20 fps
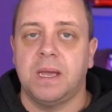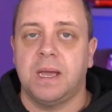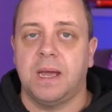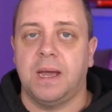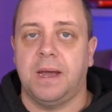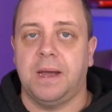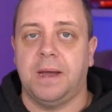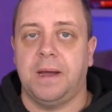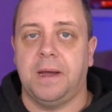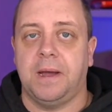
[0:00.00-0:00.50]

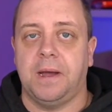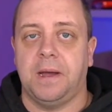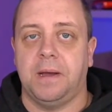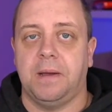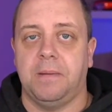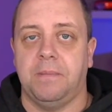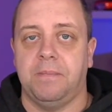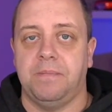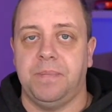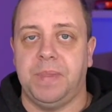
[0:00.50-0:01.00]

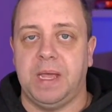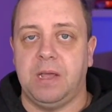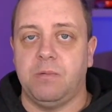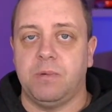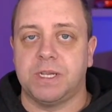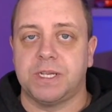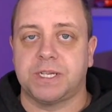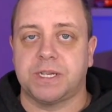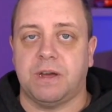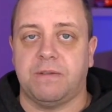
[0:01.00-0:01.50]
they
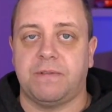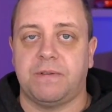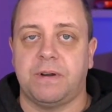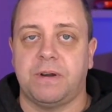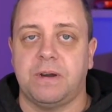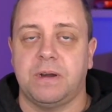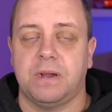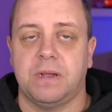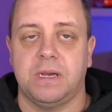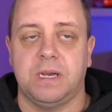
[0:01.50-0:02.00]
will suffer.
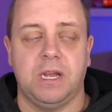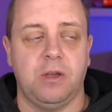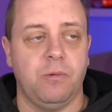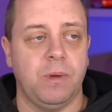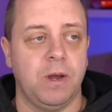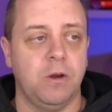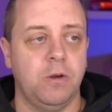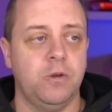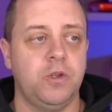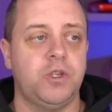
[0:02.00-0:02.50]
They
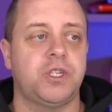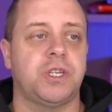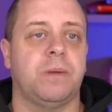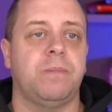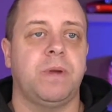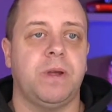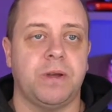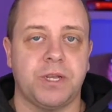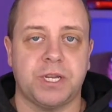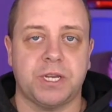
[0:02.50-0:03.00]
will lose some
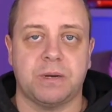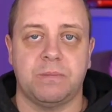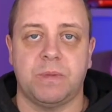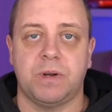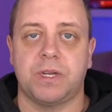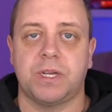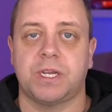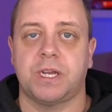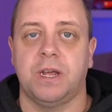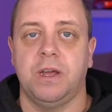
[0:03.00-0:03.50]

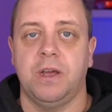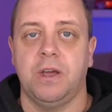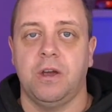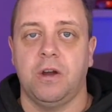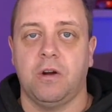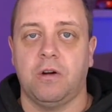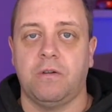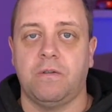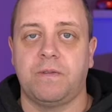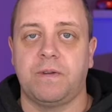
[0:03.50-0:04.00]
customers
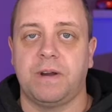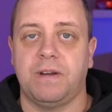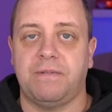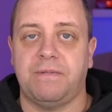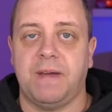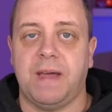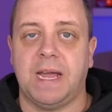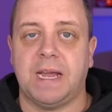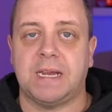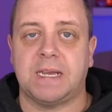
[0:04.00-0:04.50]
over the
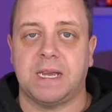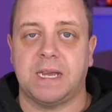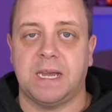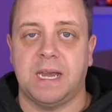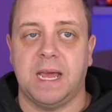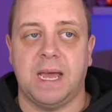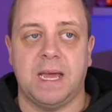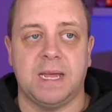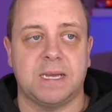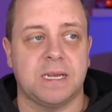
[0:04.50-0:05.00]
fact
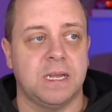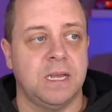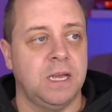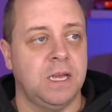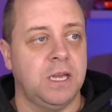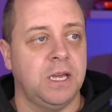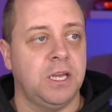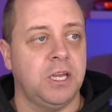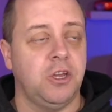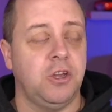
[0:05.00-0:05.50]
that
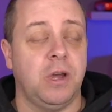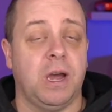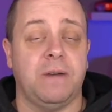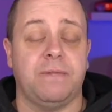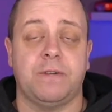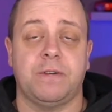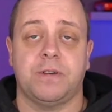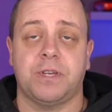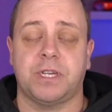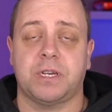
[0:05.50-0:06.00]
you
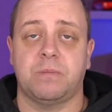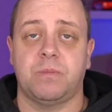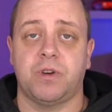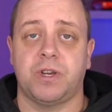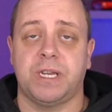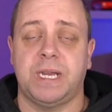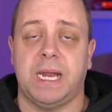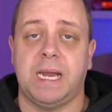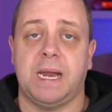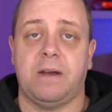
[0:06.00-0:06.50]
have
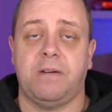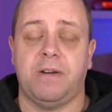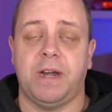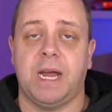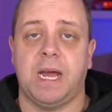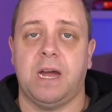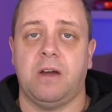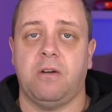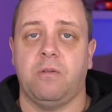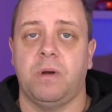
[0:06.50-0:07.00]
customers that are
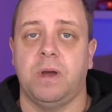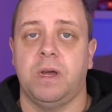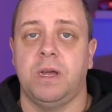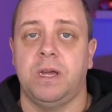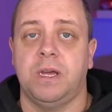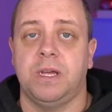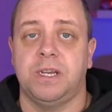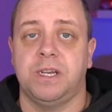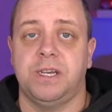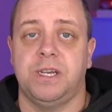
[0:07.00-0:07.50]
now
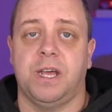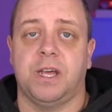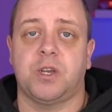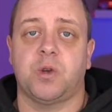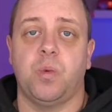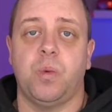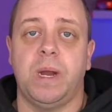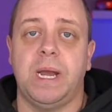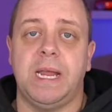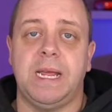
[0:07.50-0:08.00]

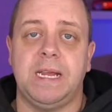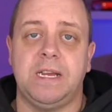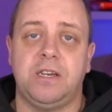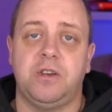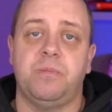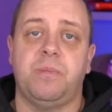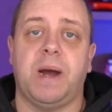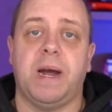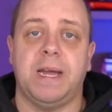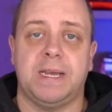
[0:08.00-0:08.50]
not willing
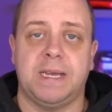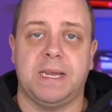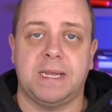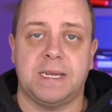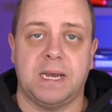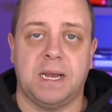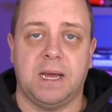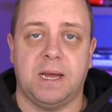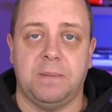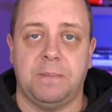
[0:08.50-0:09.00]
to buy
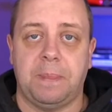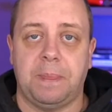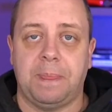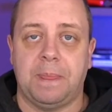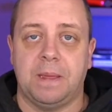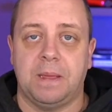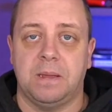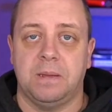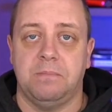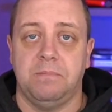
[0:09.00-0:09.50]
Tesla
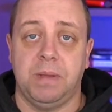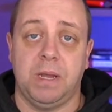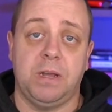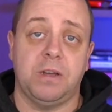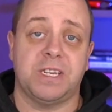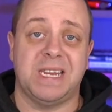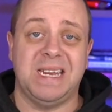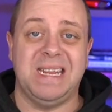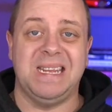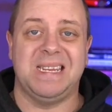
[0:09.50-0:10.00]

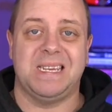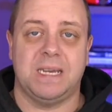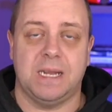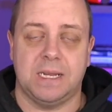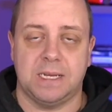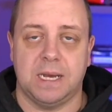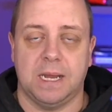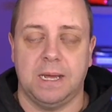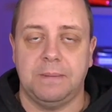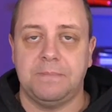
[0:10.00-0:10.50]
because it is
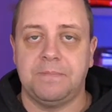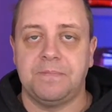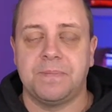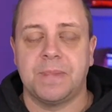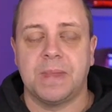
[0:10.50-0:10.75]
Tesla.